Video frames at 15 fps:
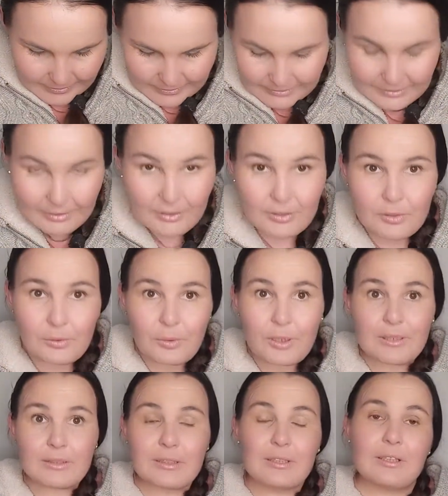So
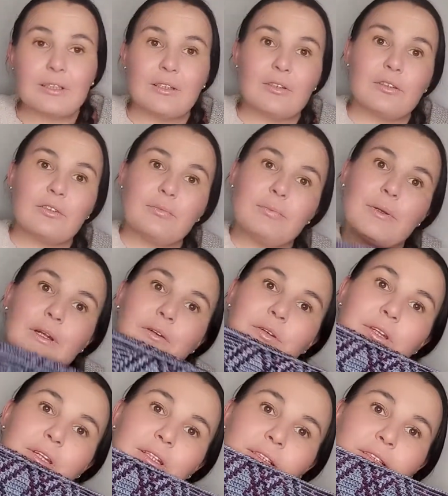quite a lot of
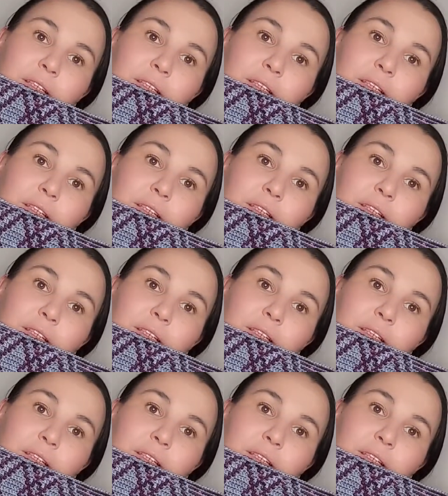progress.